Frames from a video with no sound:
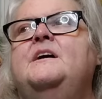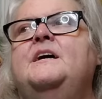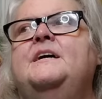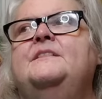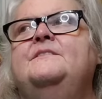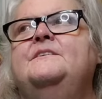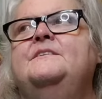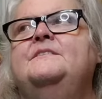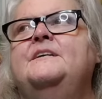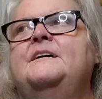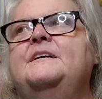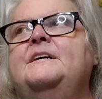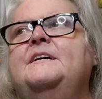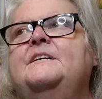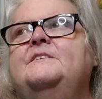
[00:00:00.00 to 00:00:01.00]
And then they
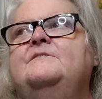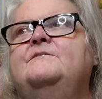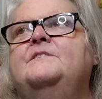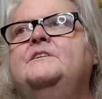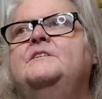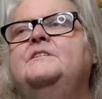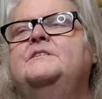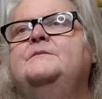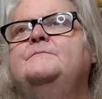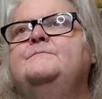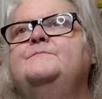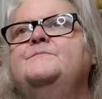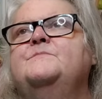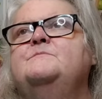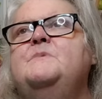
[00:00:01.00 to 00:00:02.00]
have,
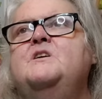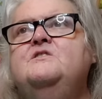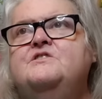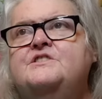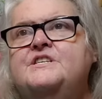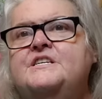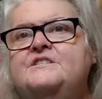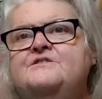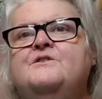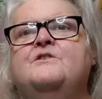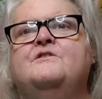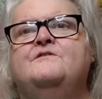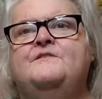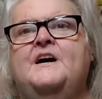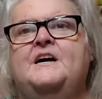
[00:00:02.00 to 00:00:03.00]
um, most things
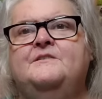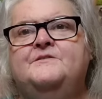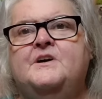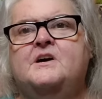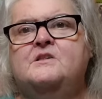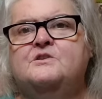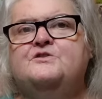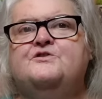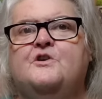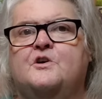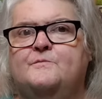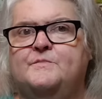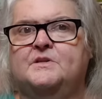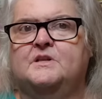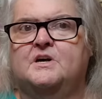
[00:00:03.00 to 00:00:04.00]
are $5 or
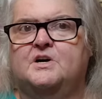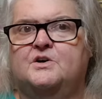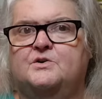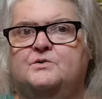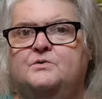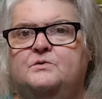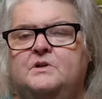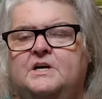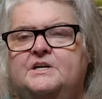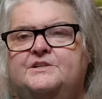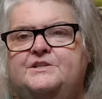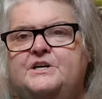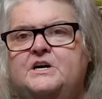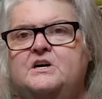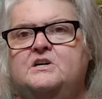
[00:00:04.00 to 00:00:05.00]
below, like a
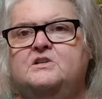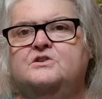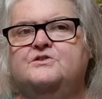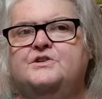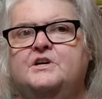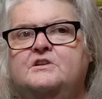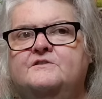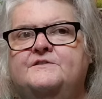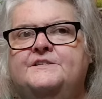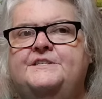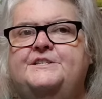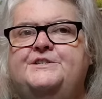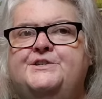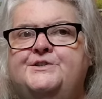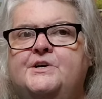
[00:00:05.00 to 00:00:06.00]
dollar, dollar
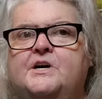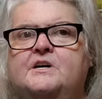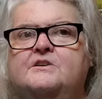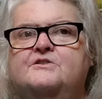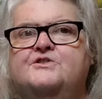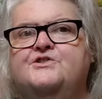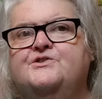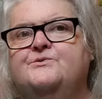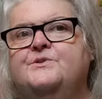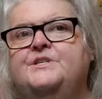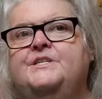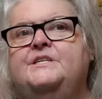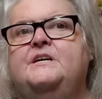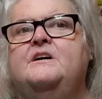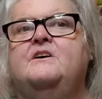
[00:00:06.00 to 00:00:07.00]
fifty, two dollars,
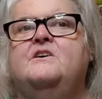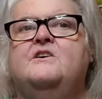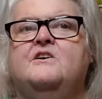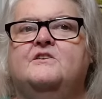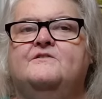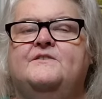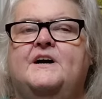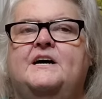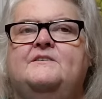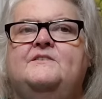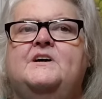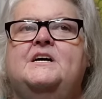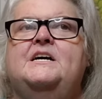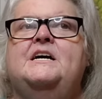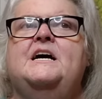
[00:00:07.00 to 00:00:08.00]
three, or five.
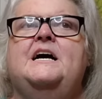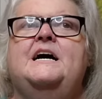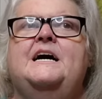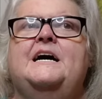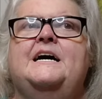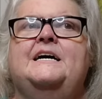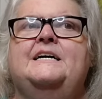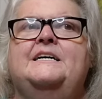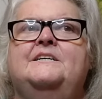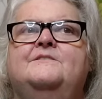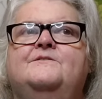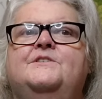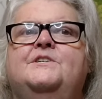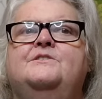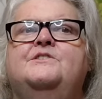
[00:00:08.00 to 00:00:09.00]
I
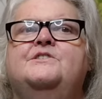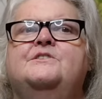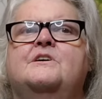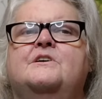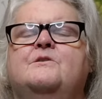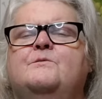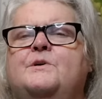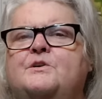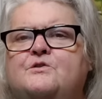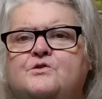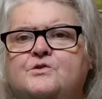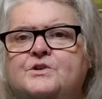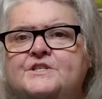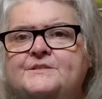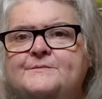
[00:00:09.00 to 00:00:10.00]
have noticed like around
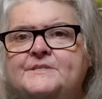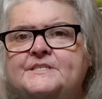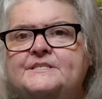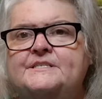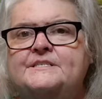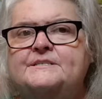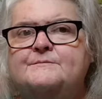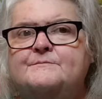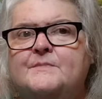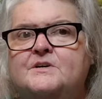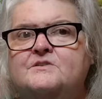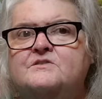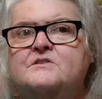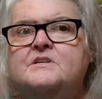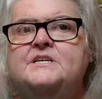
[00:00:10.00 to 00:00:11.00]
Christmas
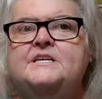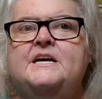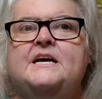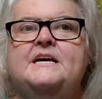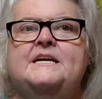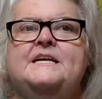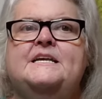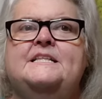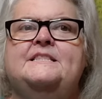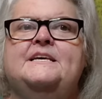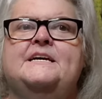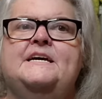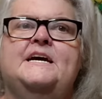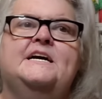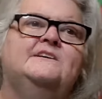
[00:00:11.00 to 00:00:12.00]
mostly,
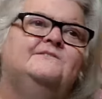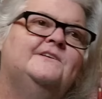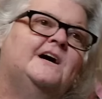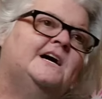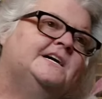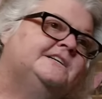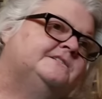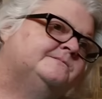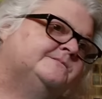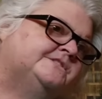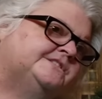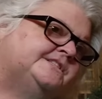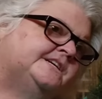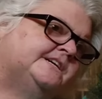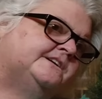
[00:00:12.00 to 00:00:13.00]
they have
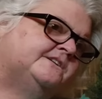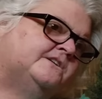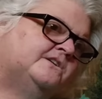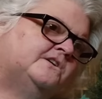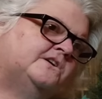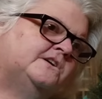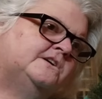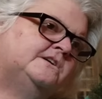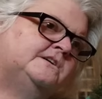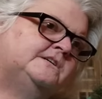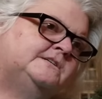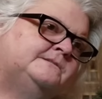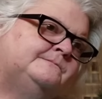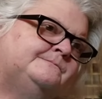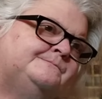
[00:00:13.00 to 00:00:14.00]
items that are
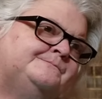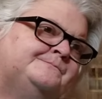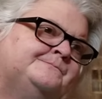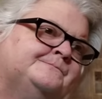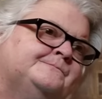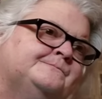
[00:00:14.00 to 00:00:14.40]
um,